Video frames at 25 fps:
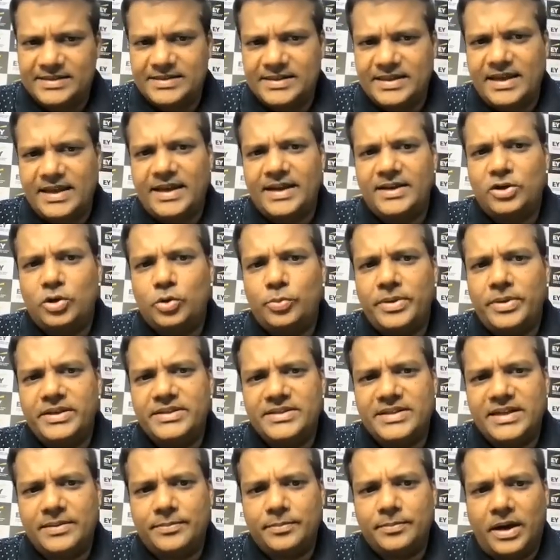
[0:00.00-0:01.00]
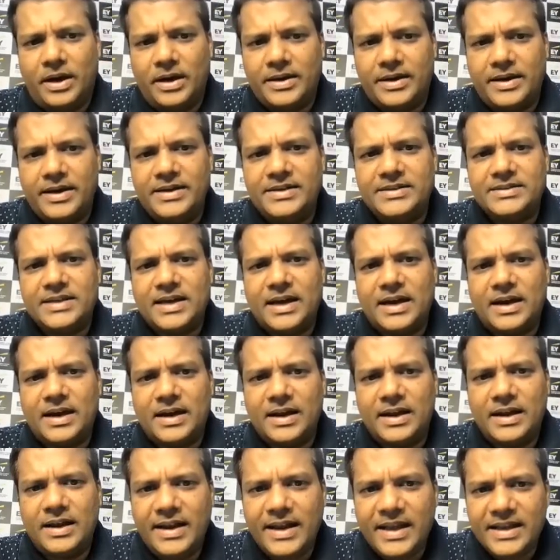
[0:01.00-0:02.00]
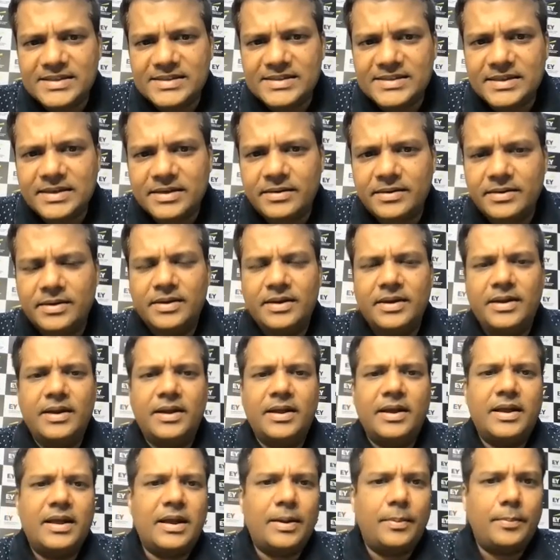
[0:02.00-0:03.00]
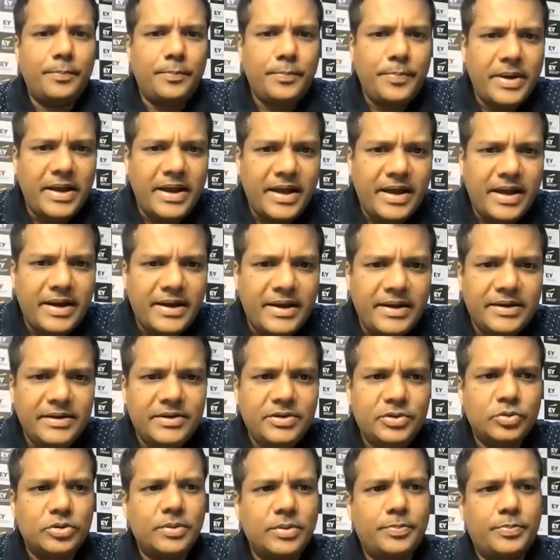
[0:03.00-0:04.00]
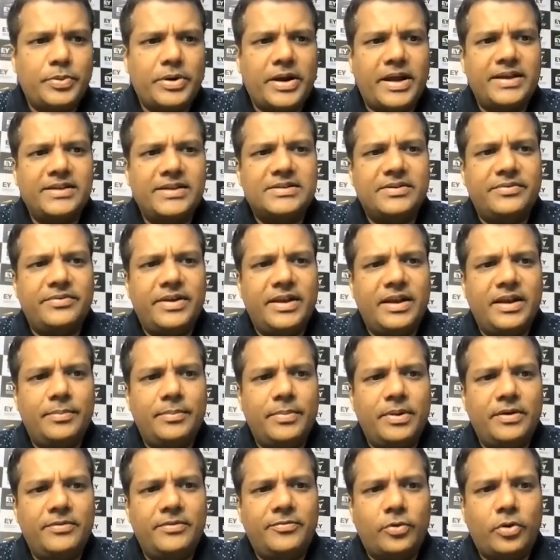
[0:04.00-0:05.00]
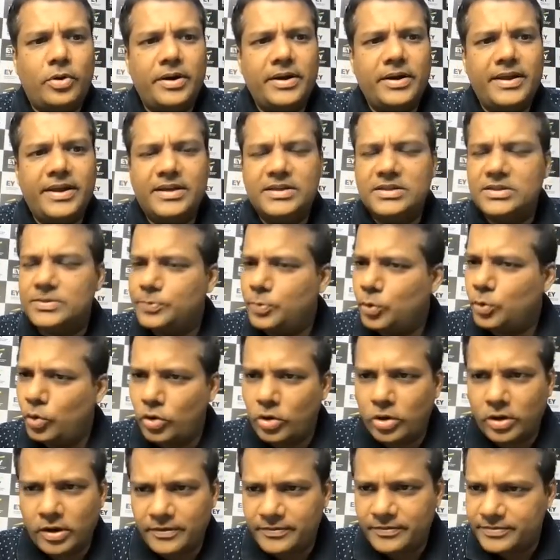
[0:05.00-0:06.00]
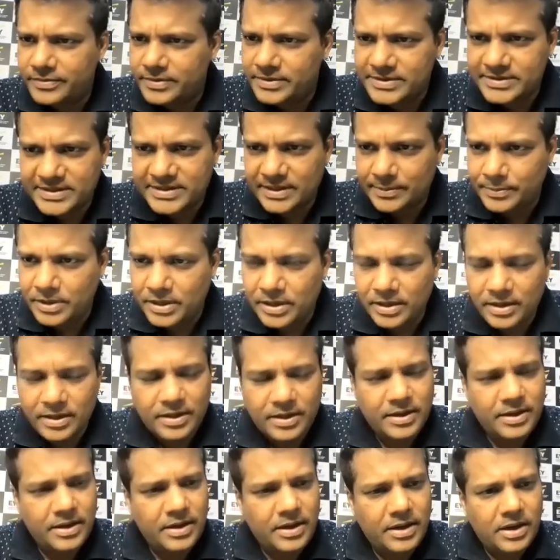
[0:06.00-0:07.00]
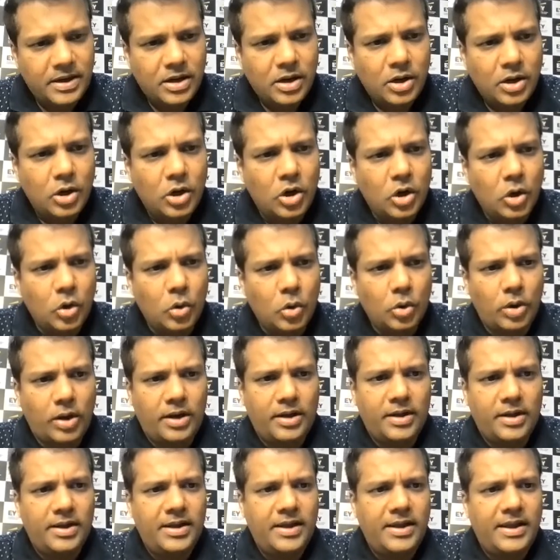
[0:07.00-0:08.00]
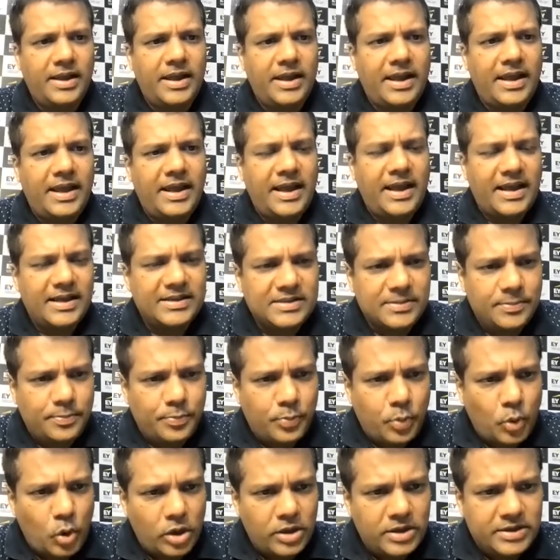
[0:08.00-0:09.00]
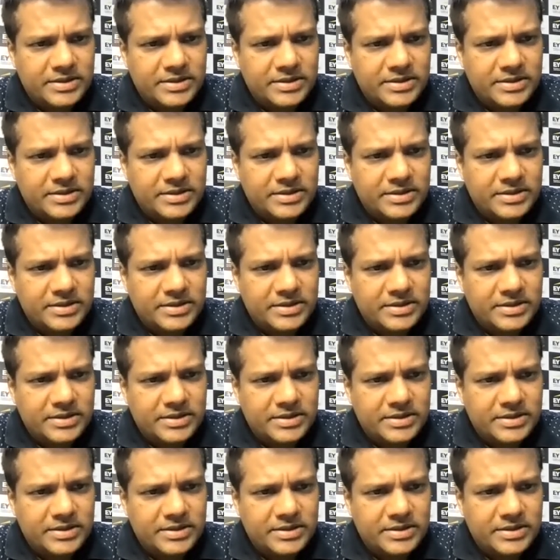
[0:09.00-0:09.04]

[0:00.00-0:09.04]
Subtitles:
The prices at domestic markets are lesser comparing to the price available for export of similar gold.